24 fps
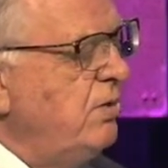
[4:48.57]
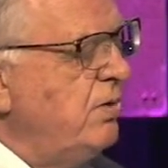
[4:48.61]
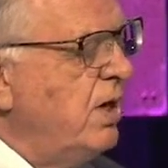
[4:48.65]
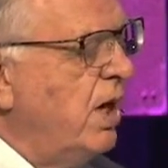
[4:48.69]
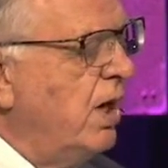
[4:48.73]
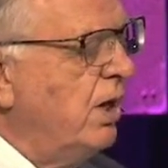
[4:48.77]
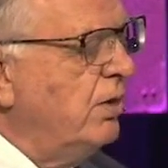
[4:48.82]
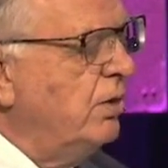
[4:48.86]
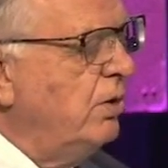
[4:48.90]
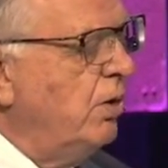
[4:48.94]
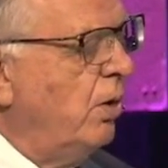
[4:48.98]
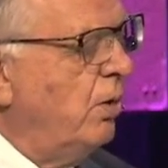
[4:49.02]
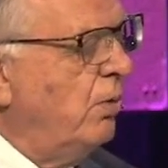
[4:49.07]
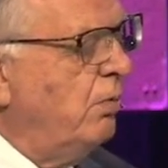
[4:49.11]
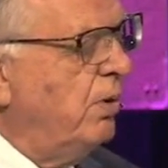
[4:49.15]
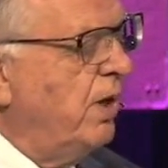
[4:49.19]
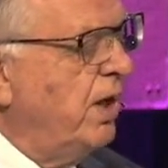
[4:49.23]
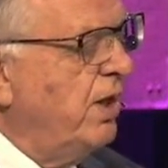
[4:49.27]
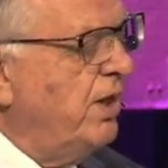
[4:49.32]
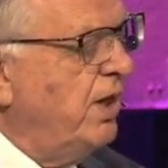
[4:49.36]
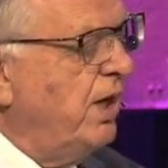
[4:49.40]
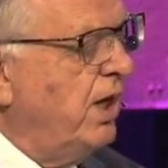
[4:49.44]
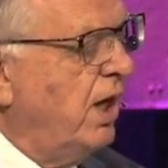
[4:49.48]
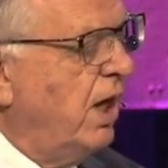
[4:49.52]
do not know
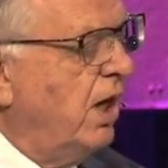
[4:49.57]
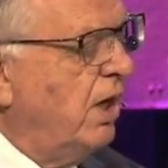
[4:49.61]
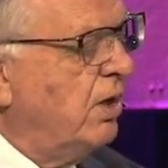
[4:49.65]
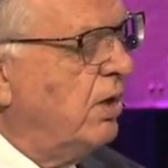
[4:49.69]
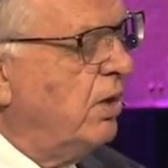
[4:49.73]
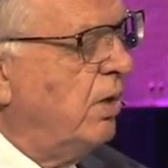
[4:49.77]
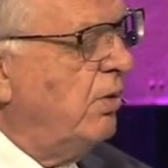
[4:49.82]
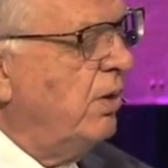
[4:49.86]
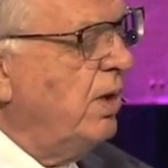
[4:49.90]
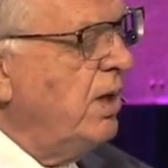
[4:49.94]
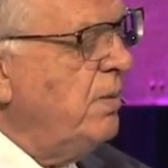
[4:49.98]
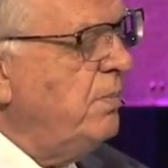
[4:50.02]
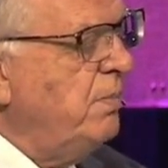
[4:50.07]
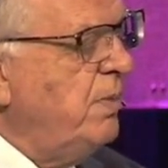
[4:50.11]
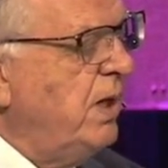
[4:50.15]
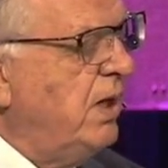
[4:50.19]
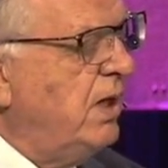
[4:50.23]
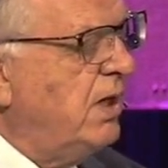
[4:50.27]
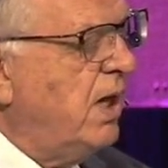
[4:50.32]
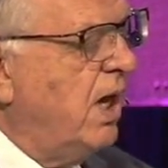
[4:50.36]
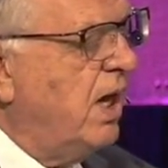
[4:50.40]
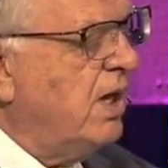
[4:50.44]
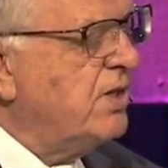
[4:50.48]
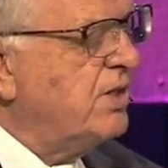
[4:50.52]
where they are going
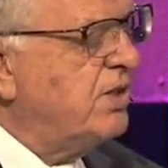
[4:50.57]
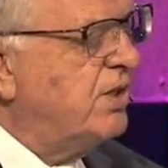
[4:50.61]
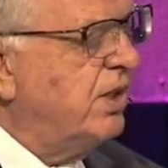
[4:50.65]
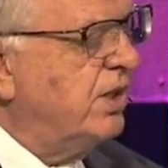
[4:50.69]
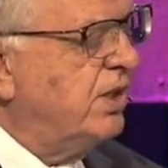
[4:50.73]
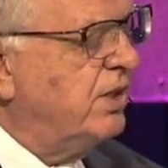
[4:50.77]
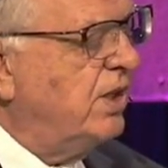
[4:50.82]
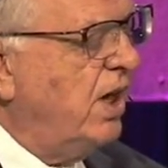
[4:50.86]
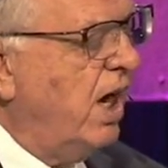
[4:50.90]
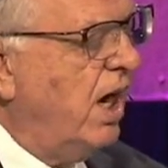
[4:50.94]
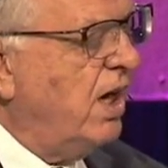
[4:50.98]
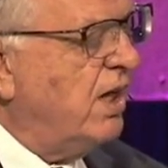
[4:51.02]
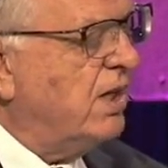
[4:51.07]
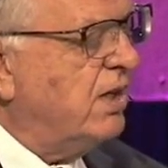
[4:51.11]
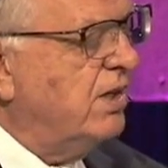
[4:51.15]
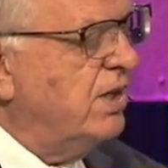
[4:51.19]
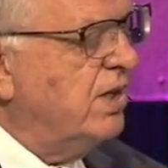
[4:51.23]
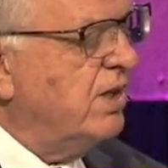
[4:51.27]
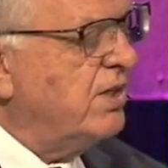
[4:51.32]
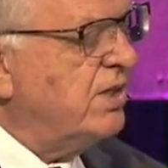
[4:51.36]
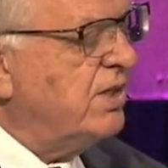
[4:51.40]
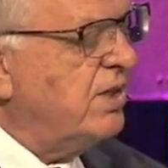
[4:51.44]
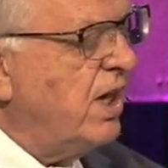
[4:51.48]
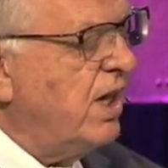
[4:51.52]
because the
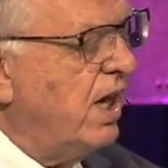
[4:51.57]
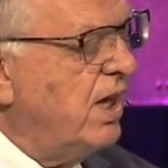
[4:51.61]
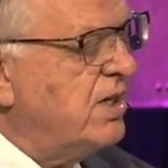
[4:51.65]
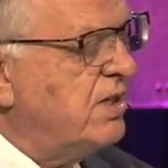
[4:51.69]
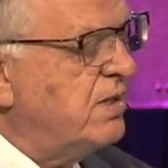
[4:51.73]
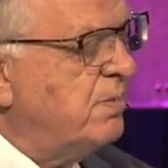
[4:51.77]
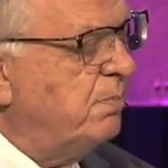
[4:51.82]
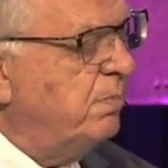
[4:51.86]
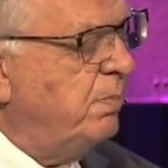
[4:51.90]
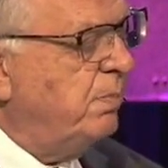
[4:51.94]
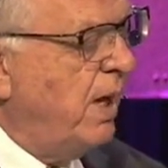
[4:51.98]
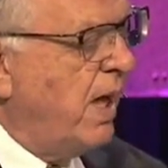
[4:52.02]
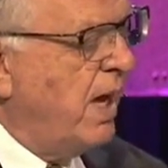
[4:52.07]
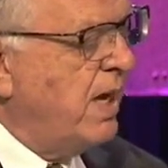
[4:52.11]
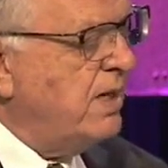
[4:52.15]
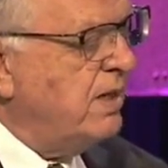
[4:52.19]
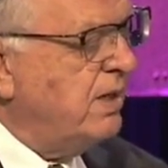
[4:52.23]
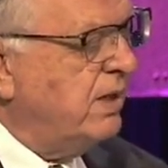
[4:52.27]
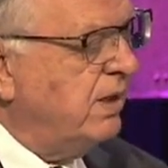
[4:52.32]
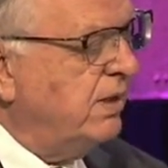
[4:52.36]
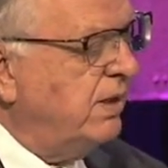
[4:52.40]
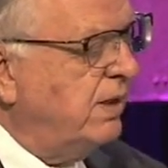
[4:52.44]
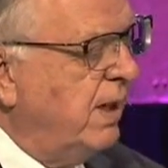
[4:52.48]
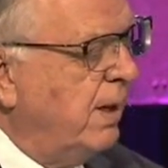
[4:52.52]
darkness has
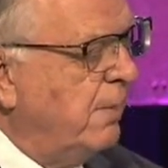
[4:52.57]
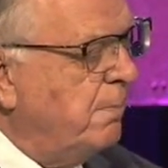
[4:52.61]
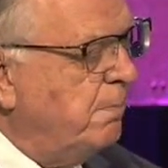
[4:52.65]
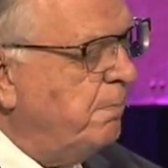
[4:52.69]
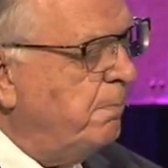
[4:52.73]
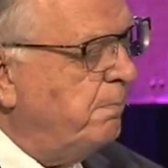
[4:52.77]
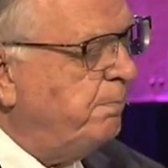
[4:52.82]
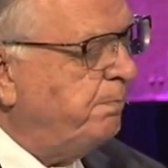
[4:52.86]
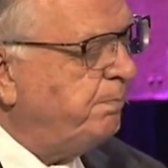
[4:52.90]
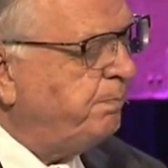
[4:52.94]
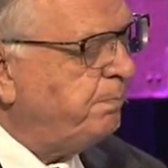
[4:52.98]
blinded them.